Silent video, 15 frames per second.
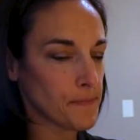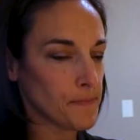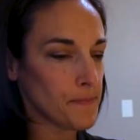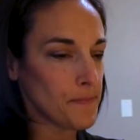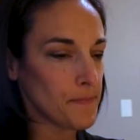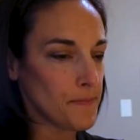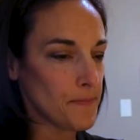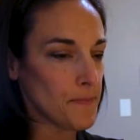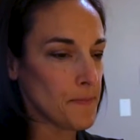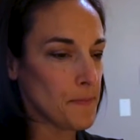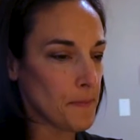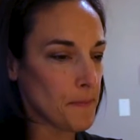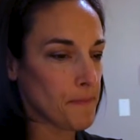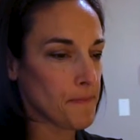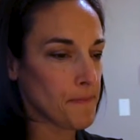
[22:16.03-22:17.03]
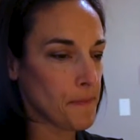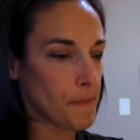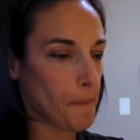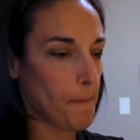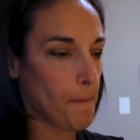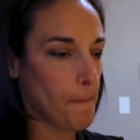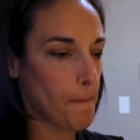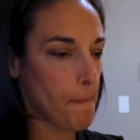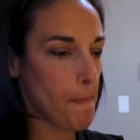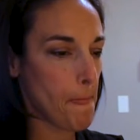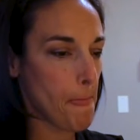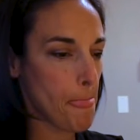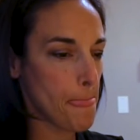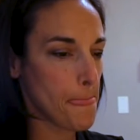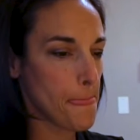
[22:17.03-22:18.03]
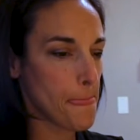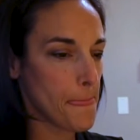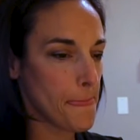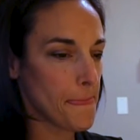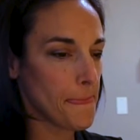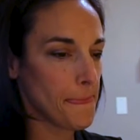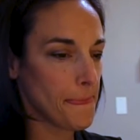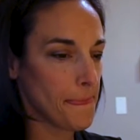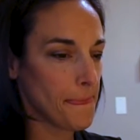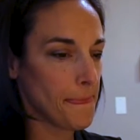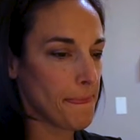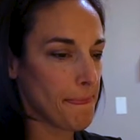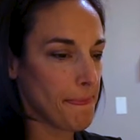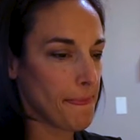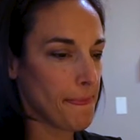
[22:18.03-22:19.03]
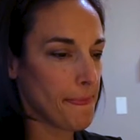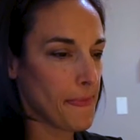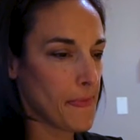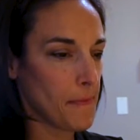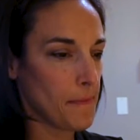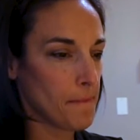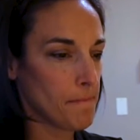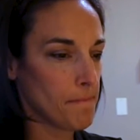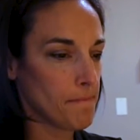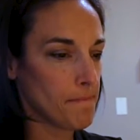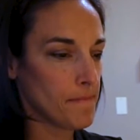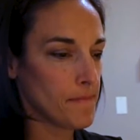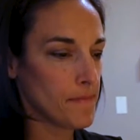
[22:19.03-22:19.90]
(silent)